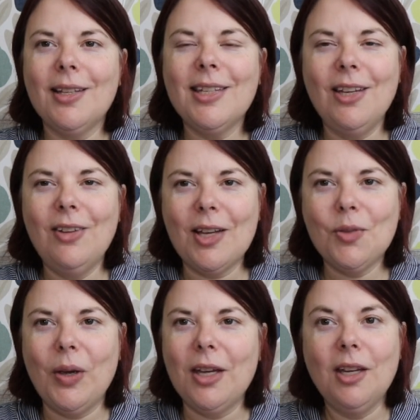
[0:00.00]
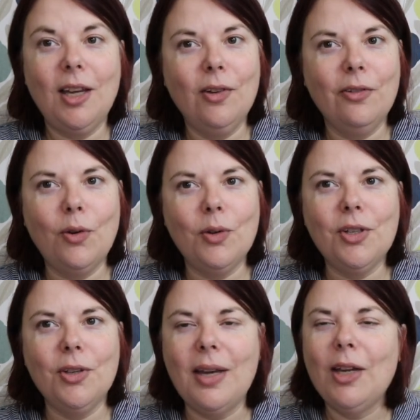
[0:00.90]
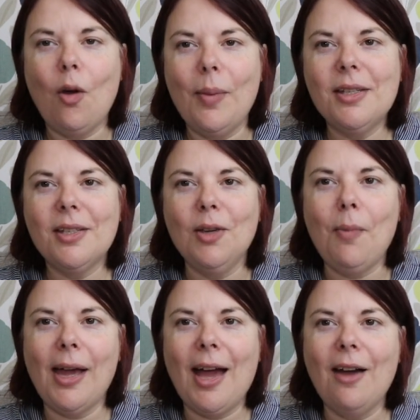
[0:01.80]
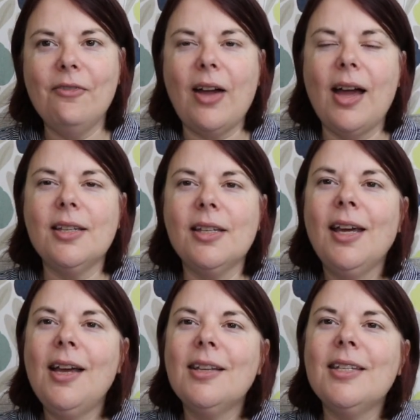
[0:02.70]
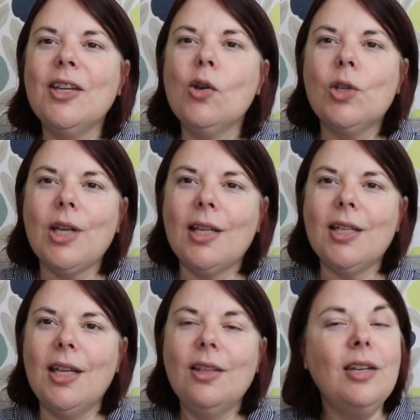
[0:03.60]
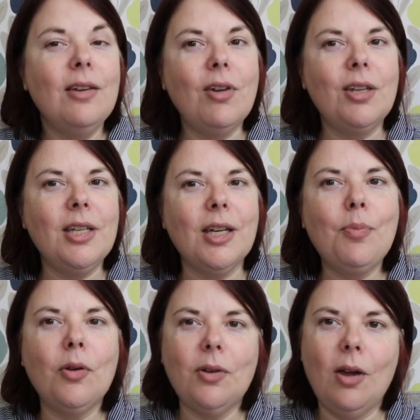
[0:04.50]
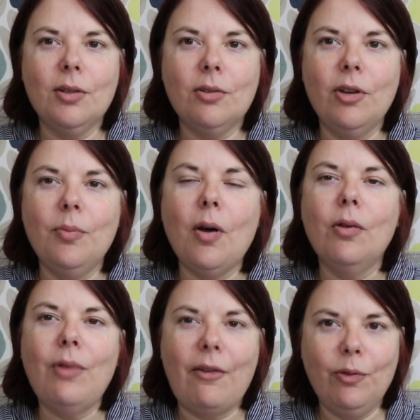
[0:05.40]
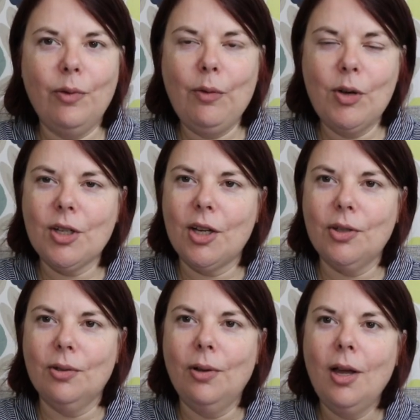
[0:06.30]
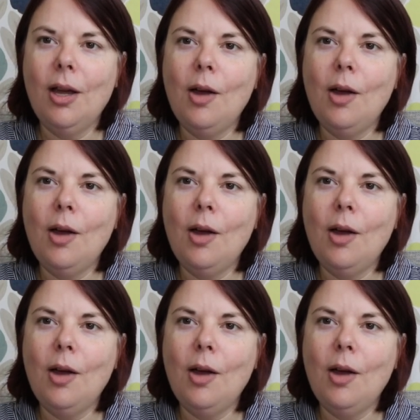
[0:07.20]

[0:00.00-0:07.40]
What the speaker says: See you next week, and I look forward to any comments that you might have and seeing your chatter in the Knit Run Dig podcast group on Ravelry, which I shall